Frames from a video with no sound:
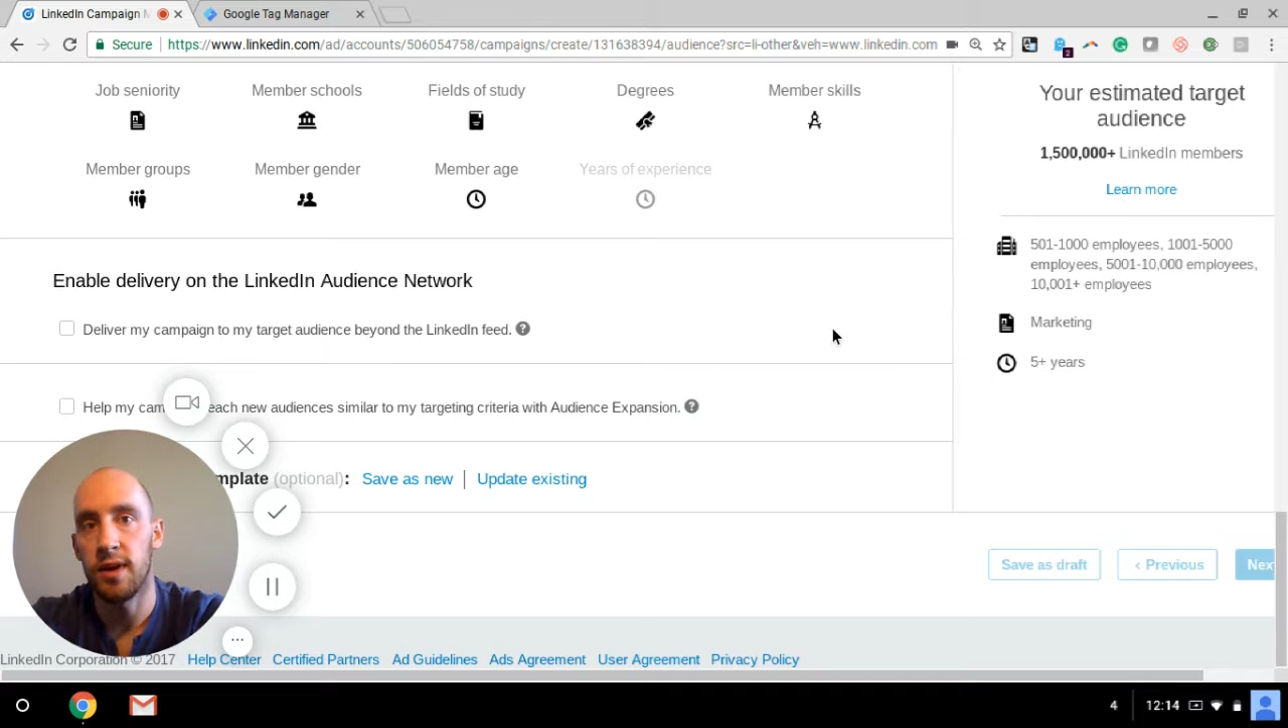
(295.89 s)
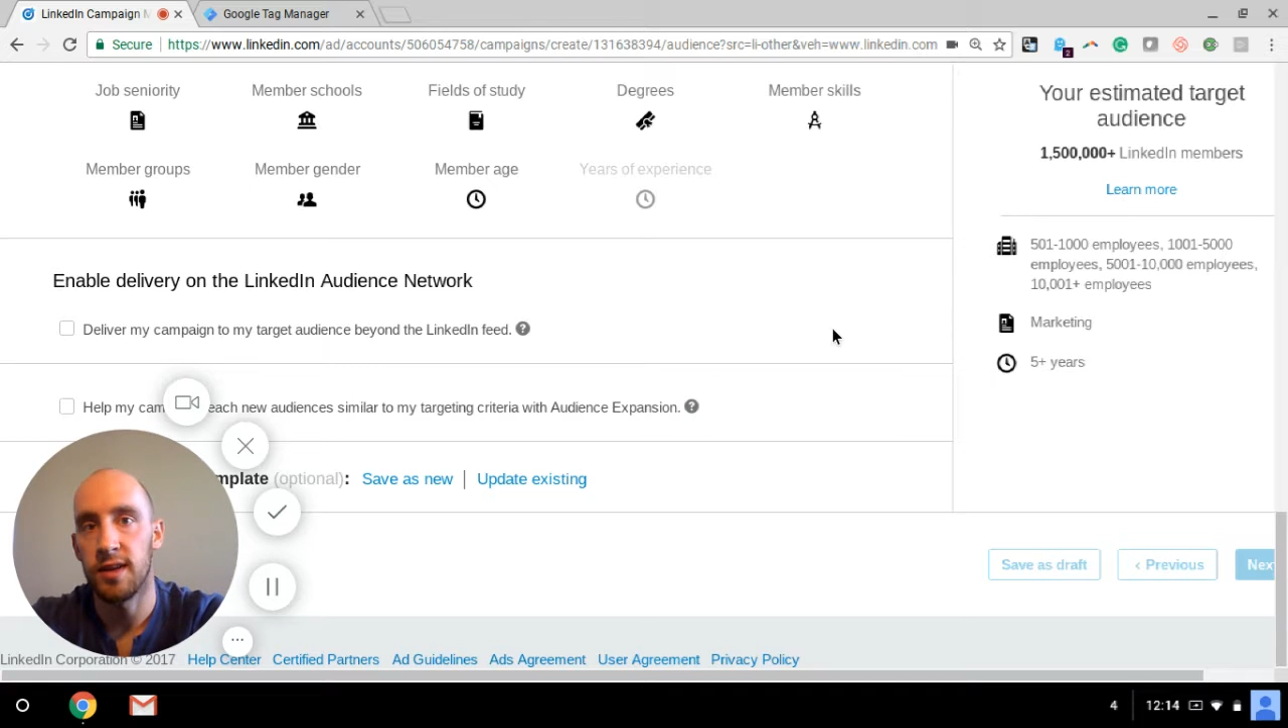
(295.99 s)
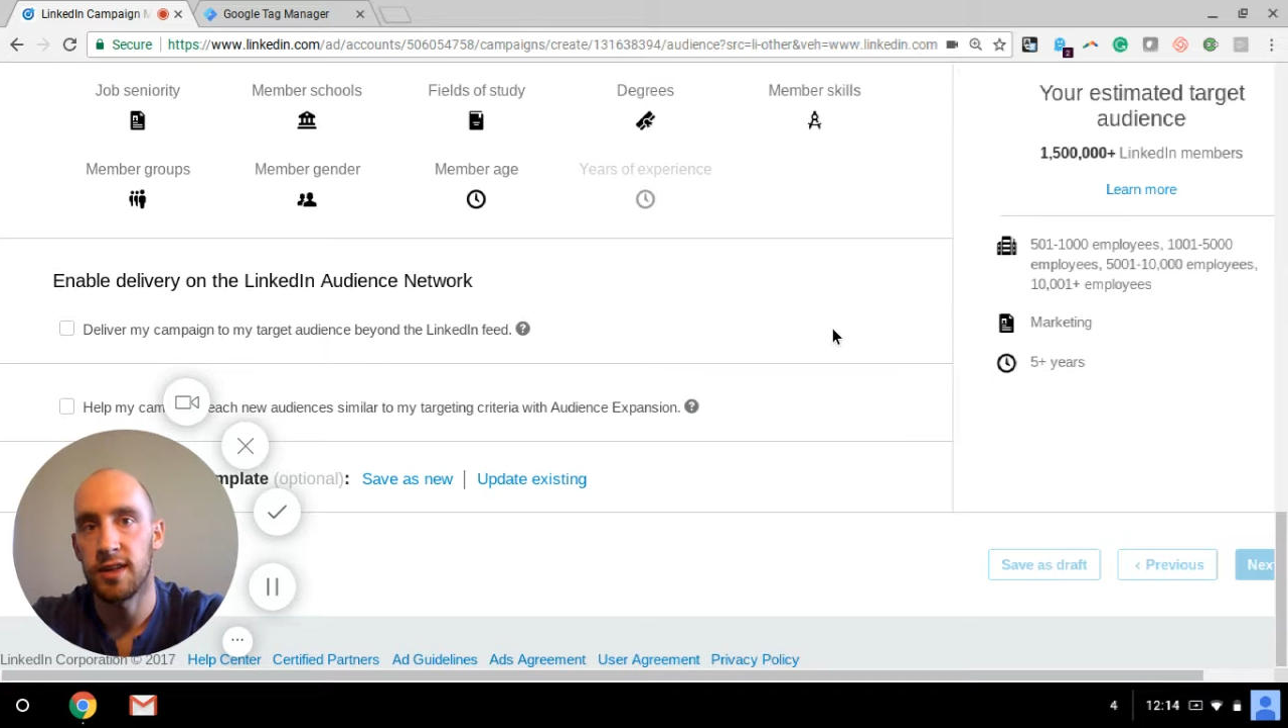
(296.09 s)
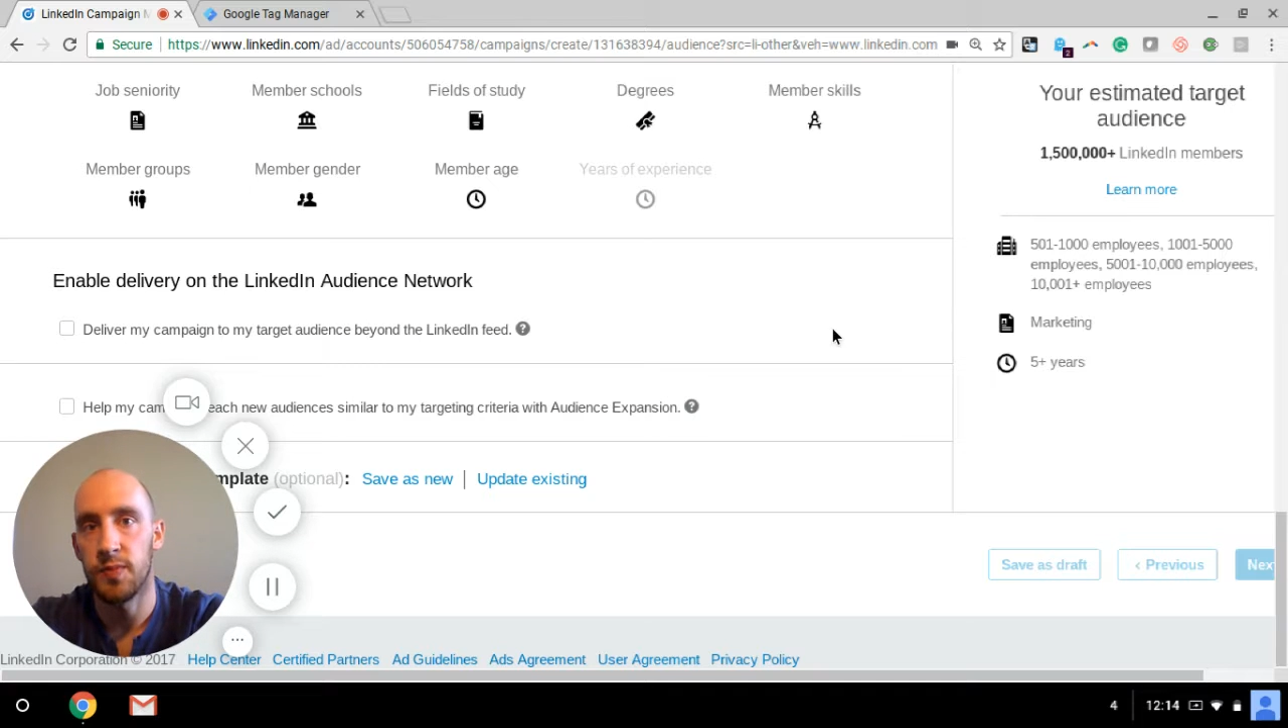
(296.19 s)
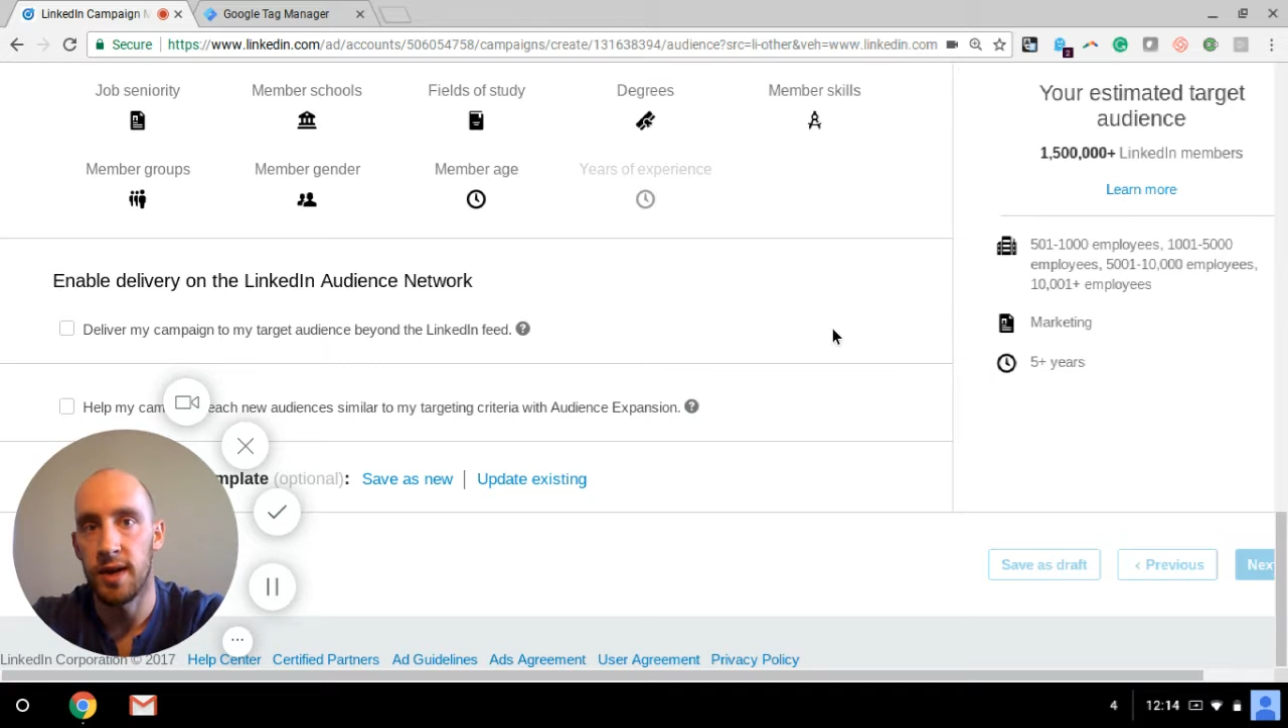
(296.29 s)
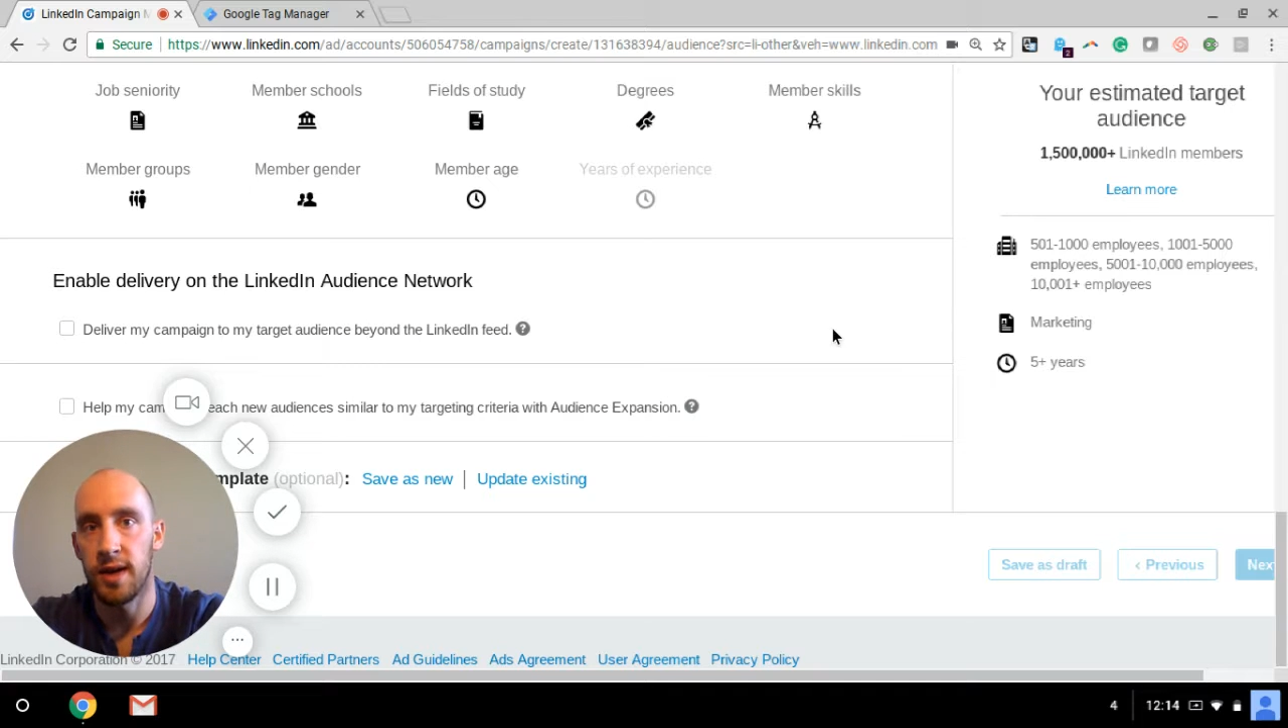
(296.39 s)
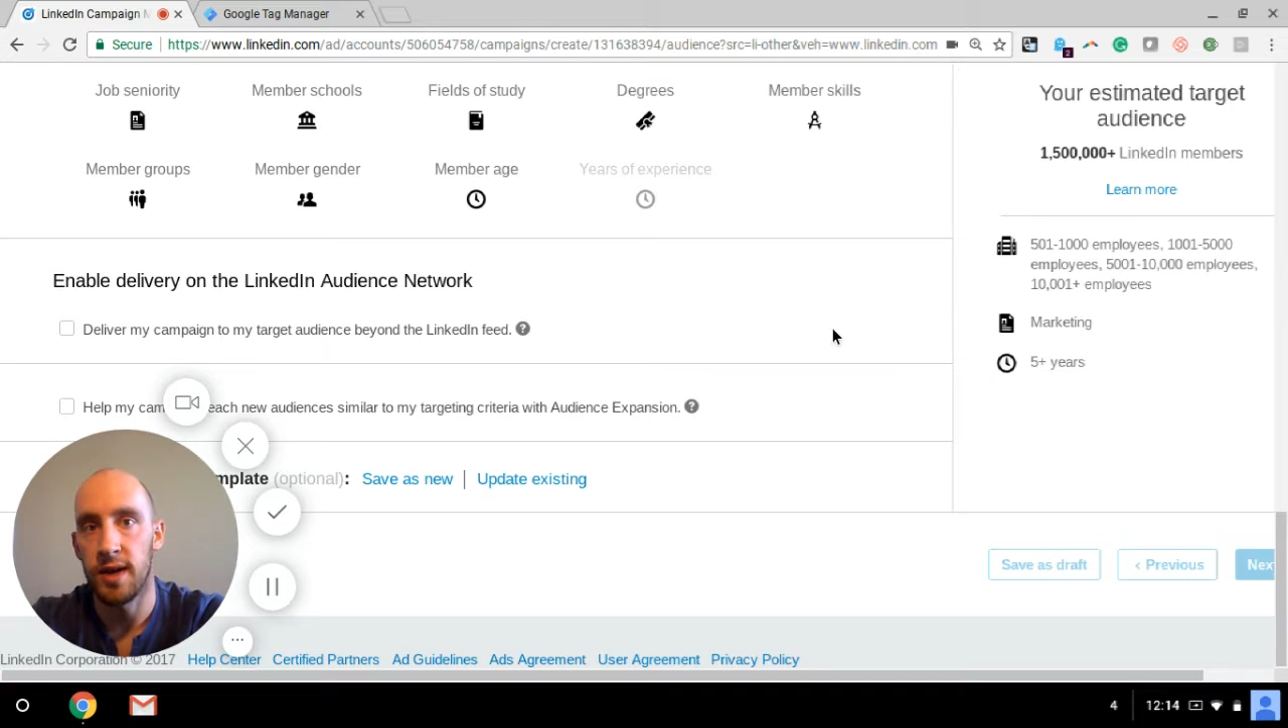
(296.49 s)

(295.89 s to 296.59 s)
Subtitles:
that spent